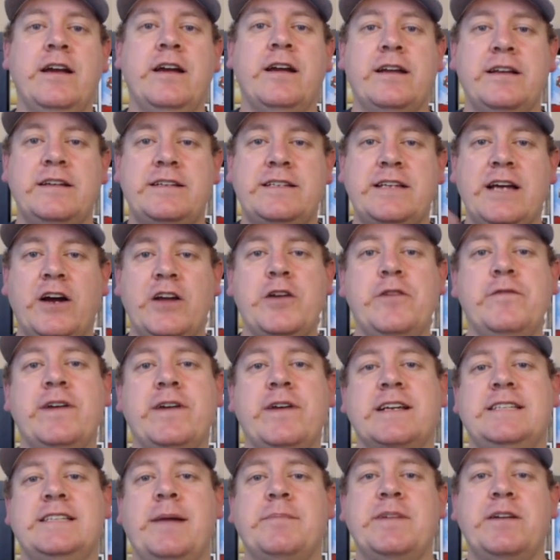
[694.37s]
until you've
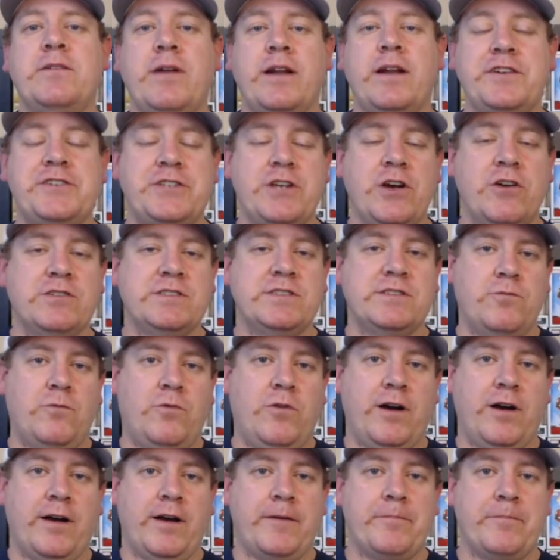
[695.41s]
accepted and chosen
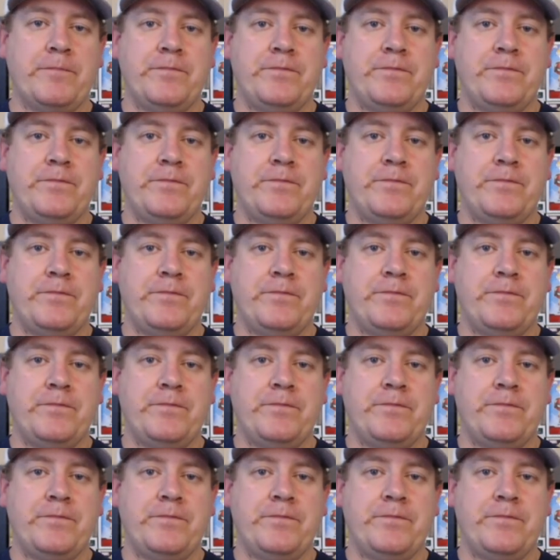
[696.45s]
one.